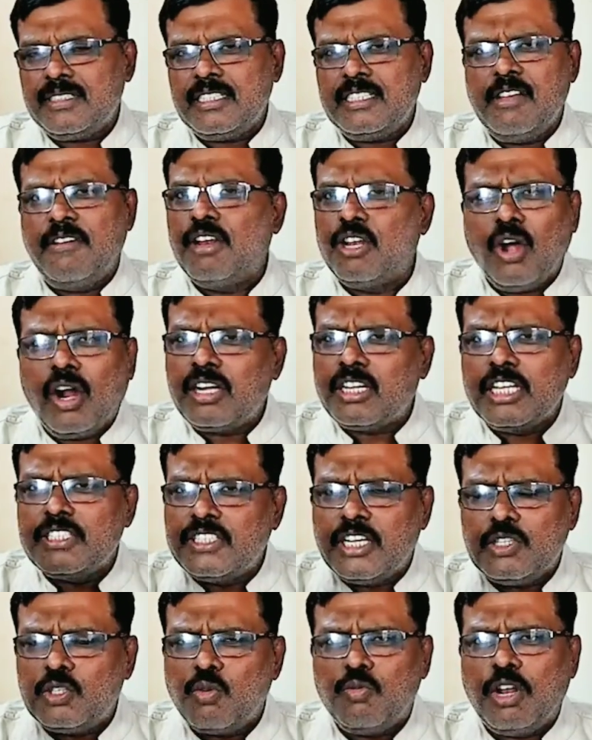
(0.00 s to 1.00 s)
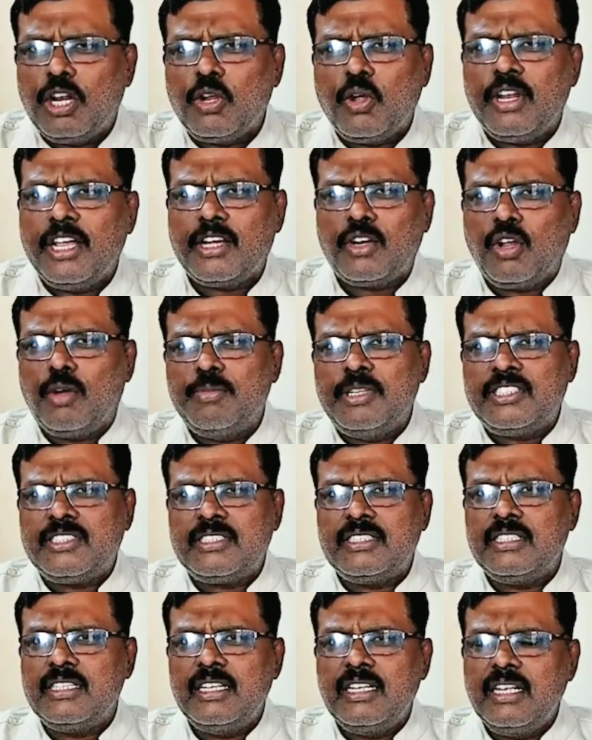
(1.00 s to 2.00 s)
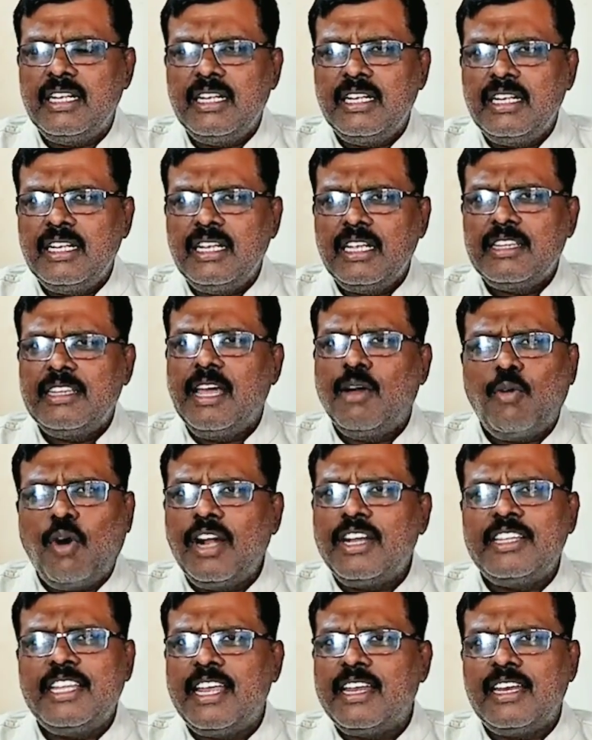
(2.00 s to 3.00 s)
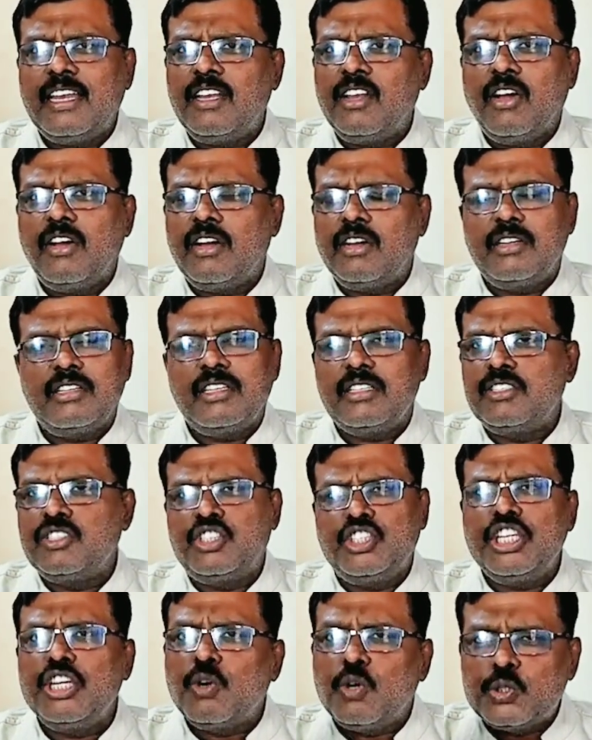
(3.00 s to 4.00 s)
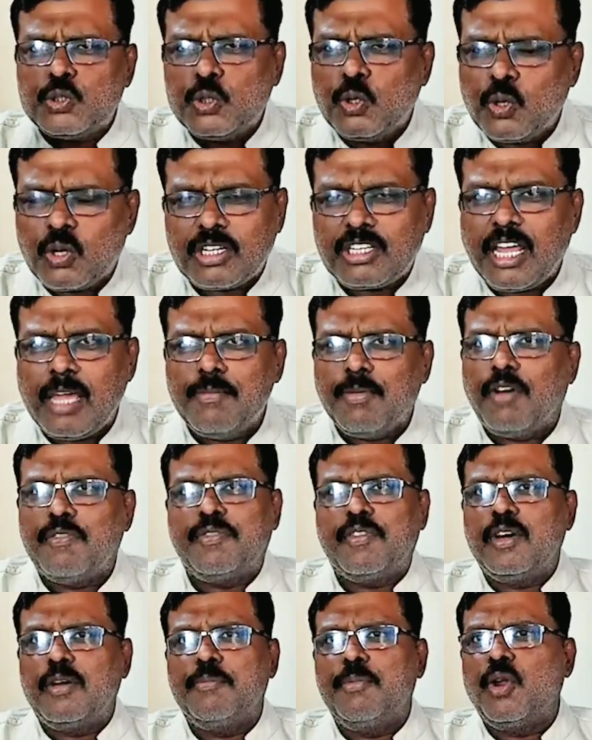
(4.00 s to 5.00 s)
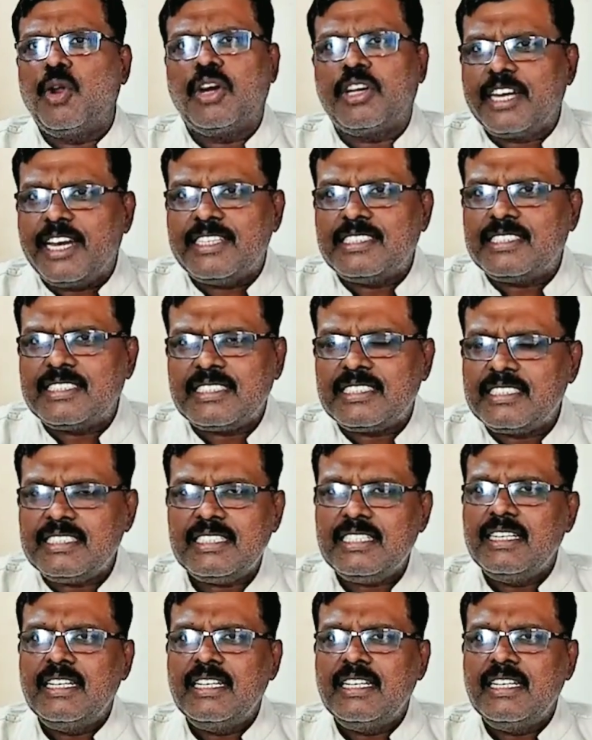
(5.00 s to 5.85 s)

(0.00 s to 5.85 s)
They will not listen to well-known economists. They want their G. Huzur type of bureaucrats.